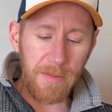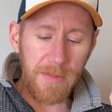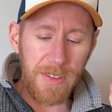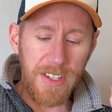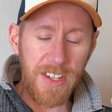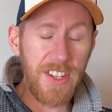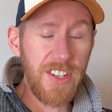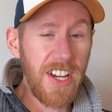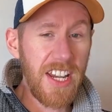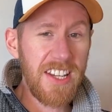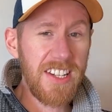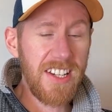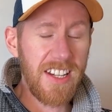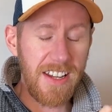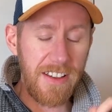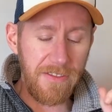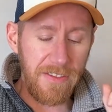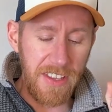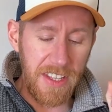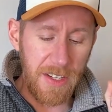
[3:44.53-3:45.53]
suggested
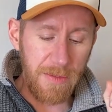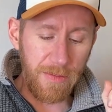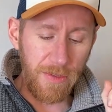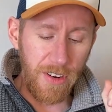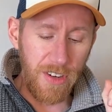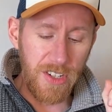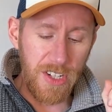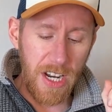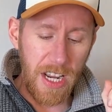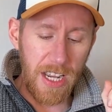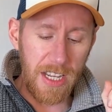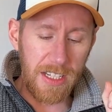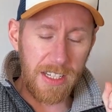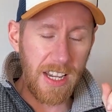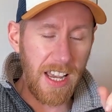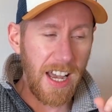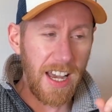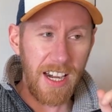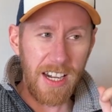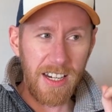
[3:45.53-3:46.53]
it for this project,
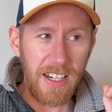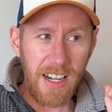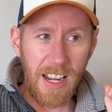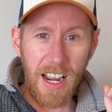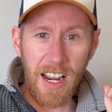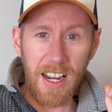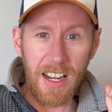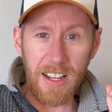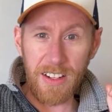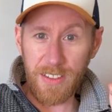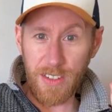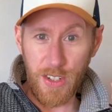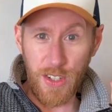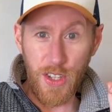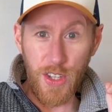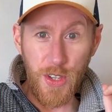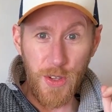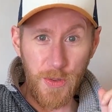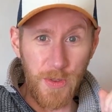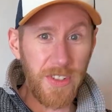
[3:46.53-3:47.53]
and
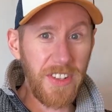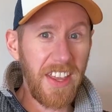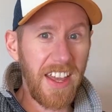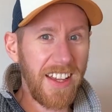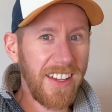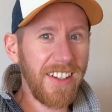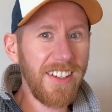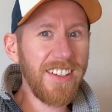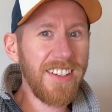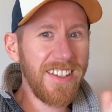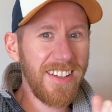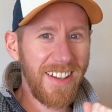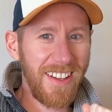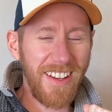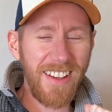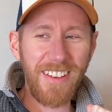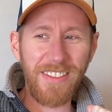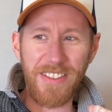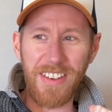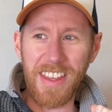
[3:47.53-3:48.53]
huge thanks
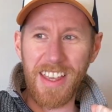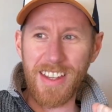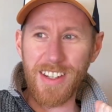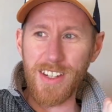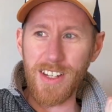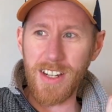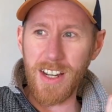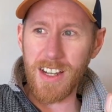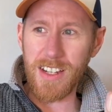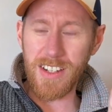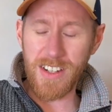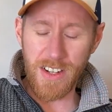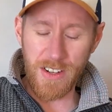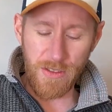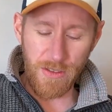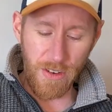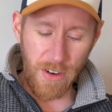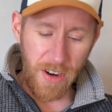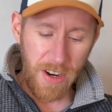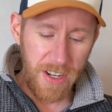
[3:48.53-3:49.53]
for that suggestion,
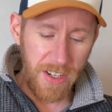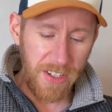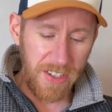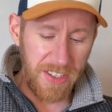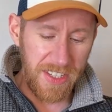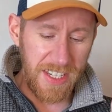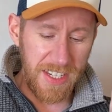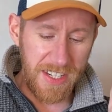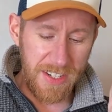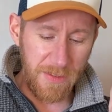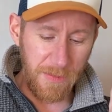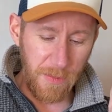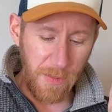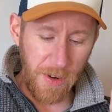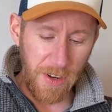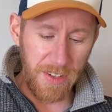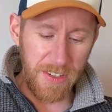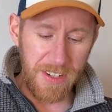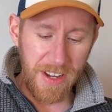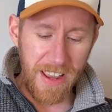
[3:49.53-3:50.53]
Troy, because this
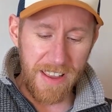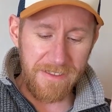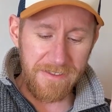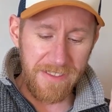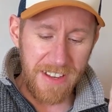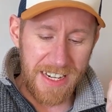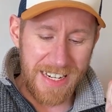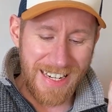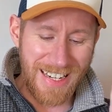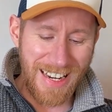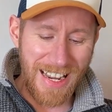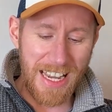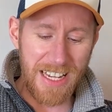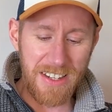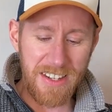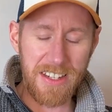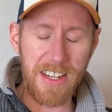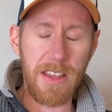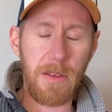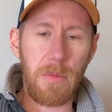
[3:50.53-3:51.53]
was a
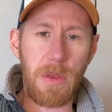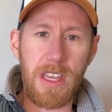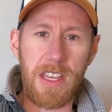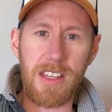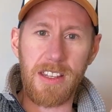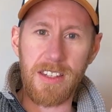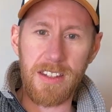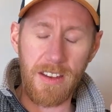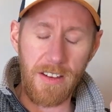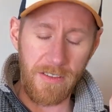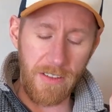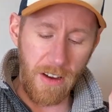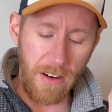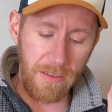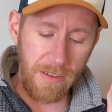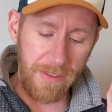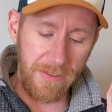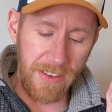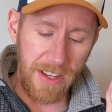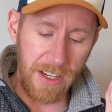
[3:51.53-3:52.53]
fantastic piece of
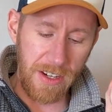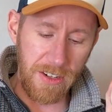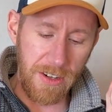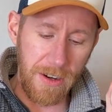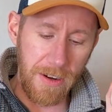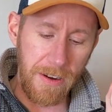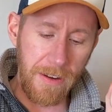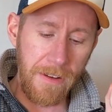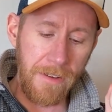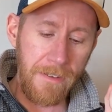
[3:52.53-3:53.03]
horror fiction.